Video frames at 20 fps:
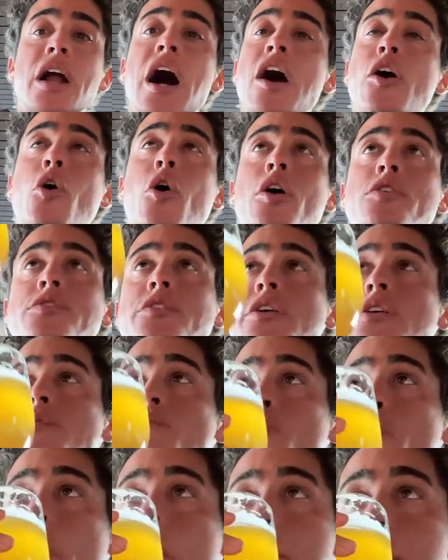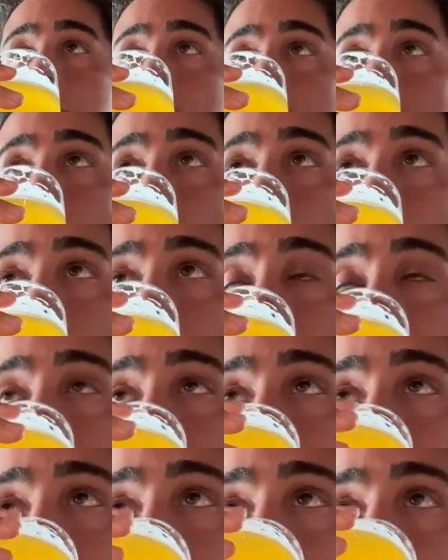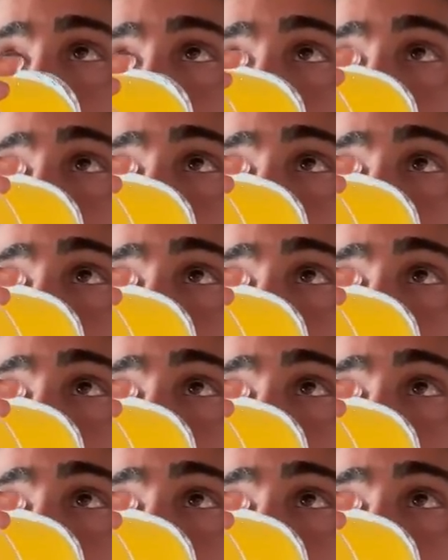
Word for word: Alcohol is good. It's